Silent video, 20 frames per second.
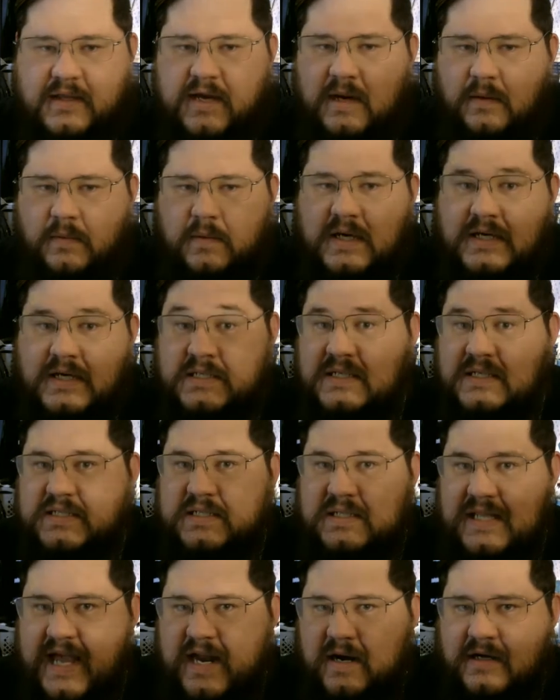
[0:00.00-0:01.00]
there where it says
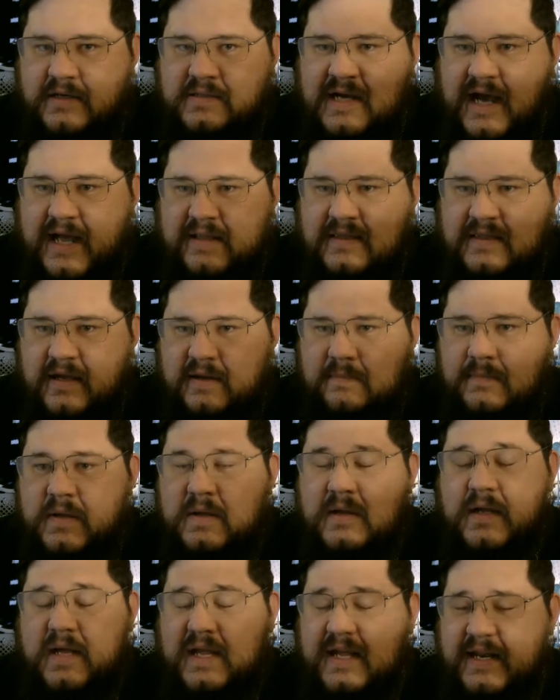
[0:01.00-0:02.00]
later taught them,
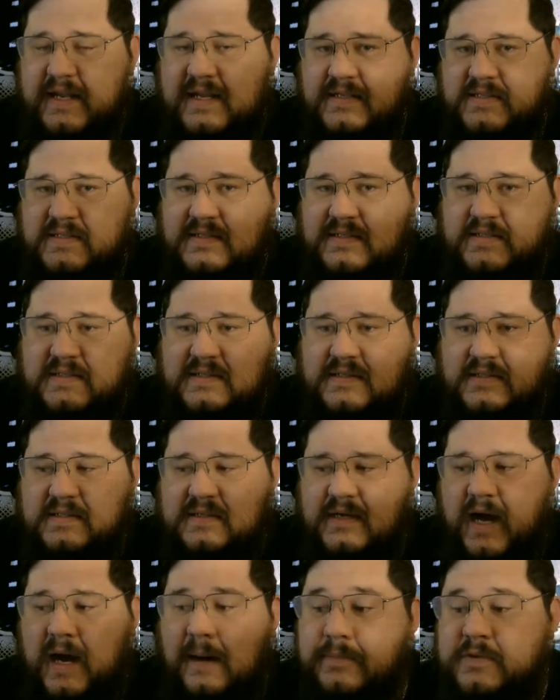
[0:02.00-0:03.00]
it is
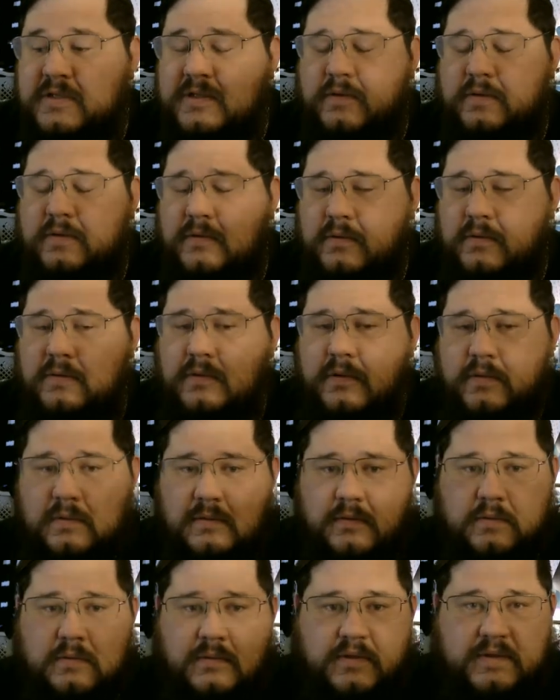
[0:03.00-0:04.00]
up to
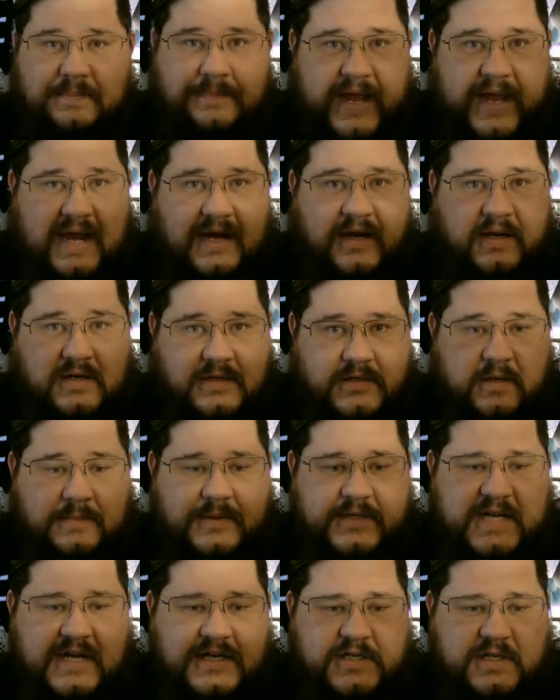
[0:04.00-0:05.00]
debate and
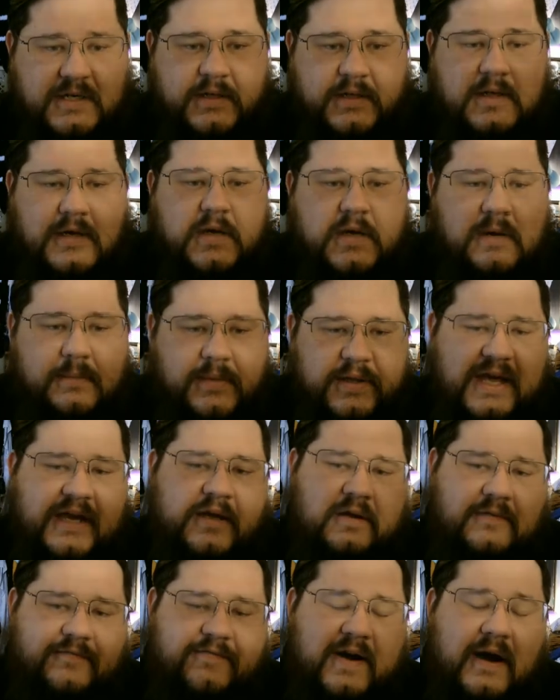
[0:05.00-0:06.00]
interpretation, but that
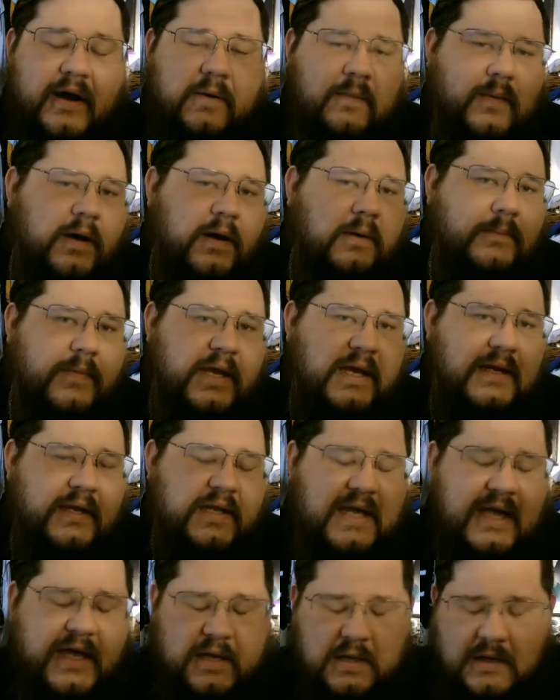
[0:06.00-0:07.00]
could very well mean
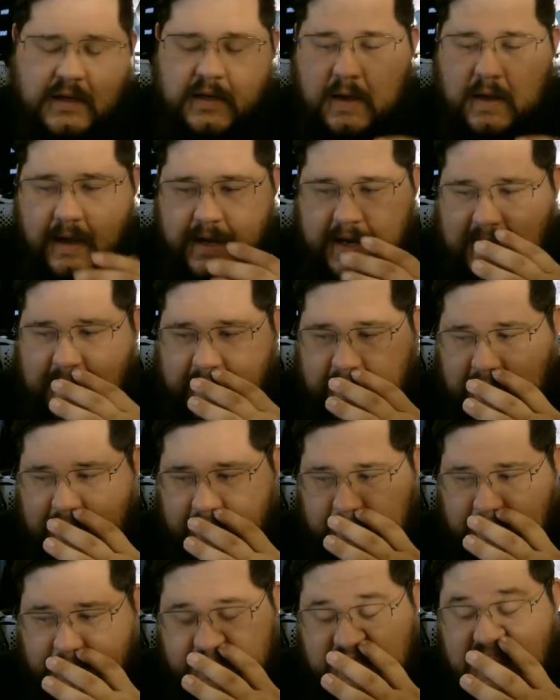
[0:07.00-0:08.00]
that
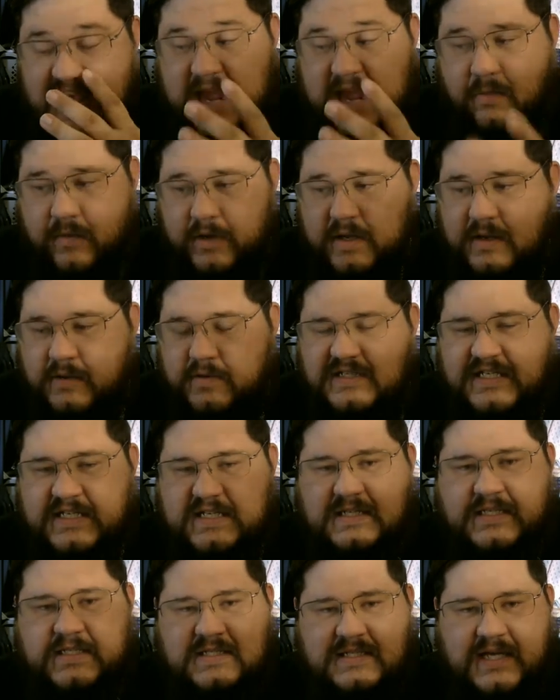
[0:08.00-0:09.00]
they were
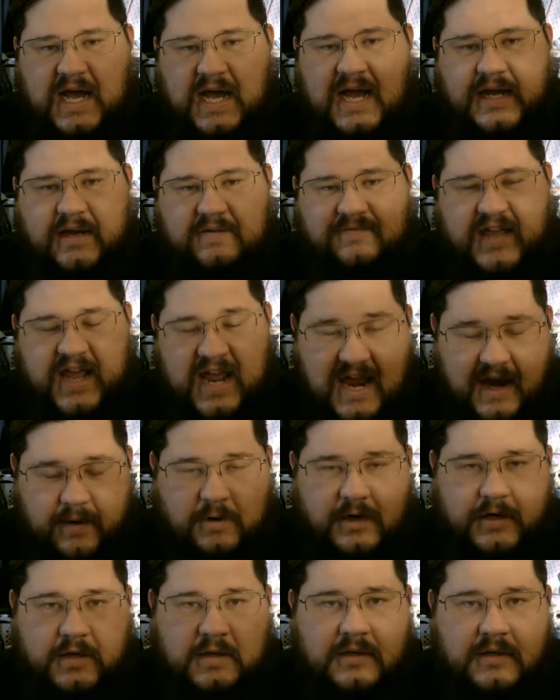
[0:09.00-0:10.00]
using the sign of the
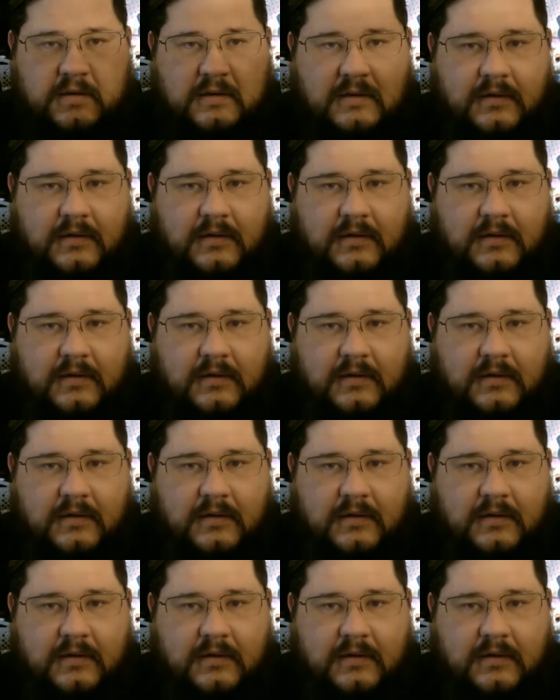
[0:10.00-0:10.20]
hammer